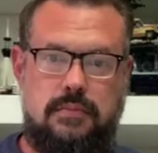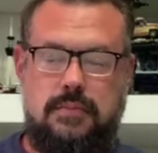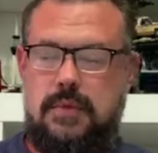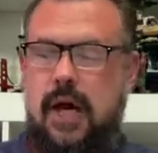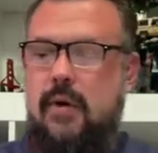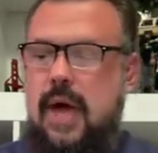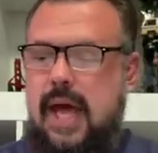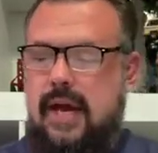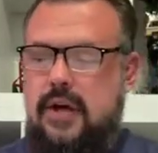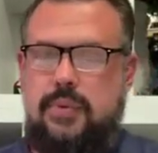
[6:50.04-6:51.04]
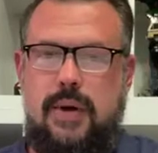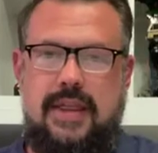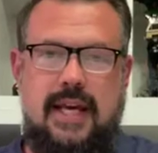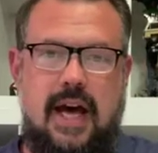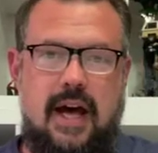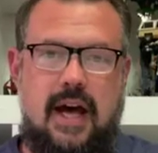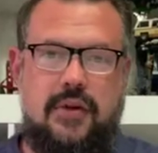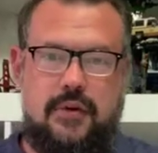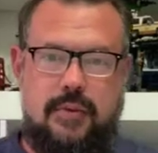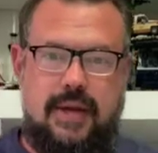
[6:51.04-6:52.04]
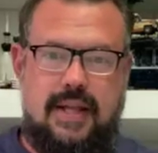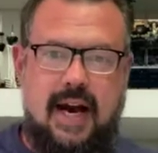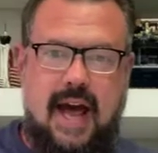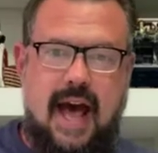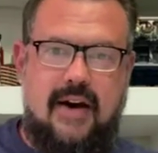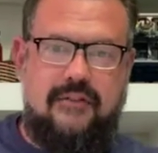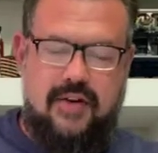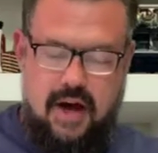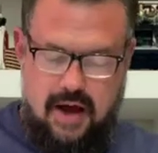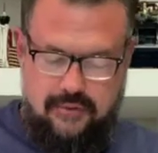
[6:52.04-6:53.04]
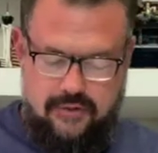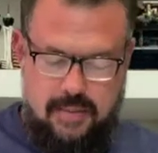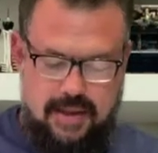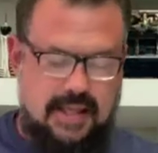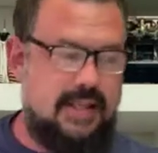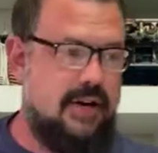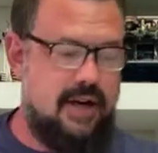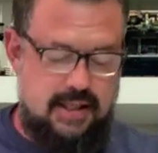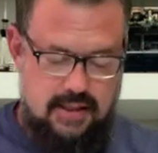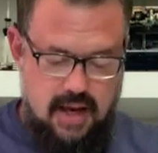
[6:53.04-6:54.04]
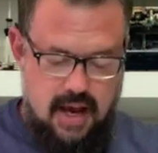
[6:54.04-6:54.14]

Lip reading: So it goes with the other three that I have from that series.